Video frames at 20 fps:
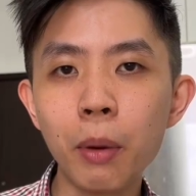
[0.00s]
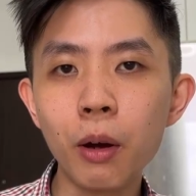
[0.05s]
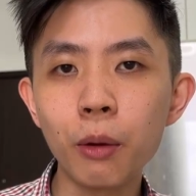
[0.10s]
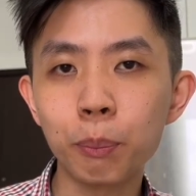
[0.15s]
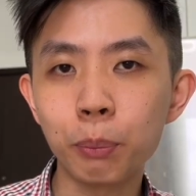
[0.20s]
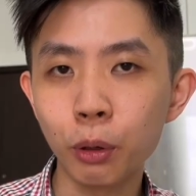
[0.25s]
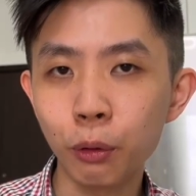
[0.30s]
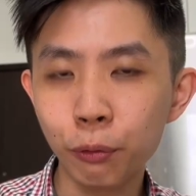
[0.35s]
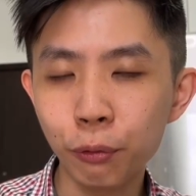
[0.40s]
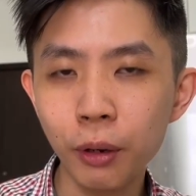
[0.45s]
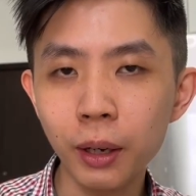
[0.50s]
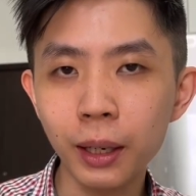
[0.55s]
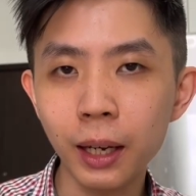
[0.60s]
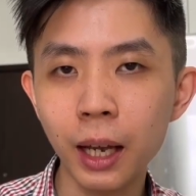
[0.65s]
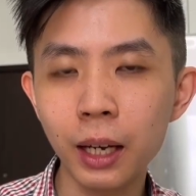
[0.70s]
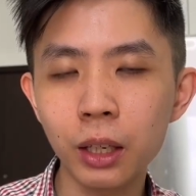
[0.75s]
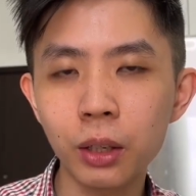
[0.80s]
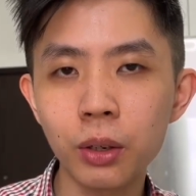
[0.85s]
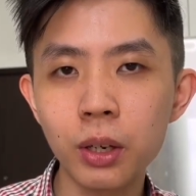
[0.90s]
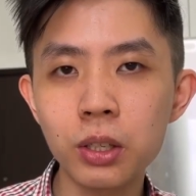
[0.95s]
of preferred
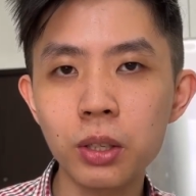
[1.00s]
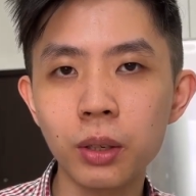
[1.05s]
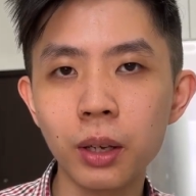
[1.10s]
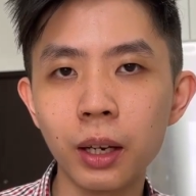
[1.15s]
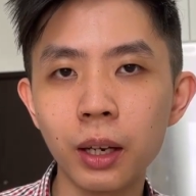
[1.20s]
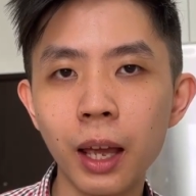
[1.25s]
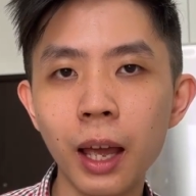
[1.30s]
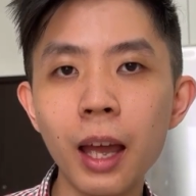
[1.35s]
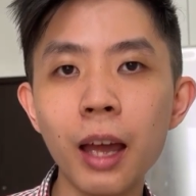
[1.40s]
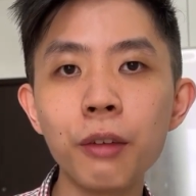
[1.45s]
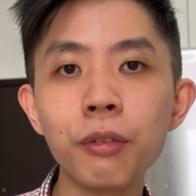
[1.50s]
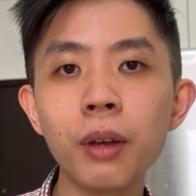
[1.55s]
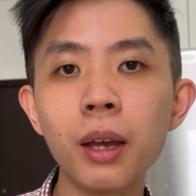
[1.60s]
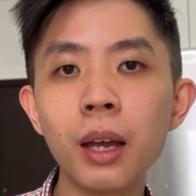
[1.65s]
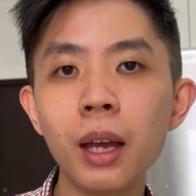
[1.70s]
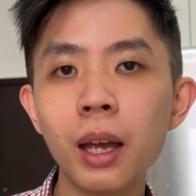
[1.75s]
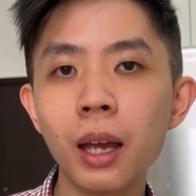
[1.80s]
categories you can have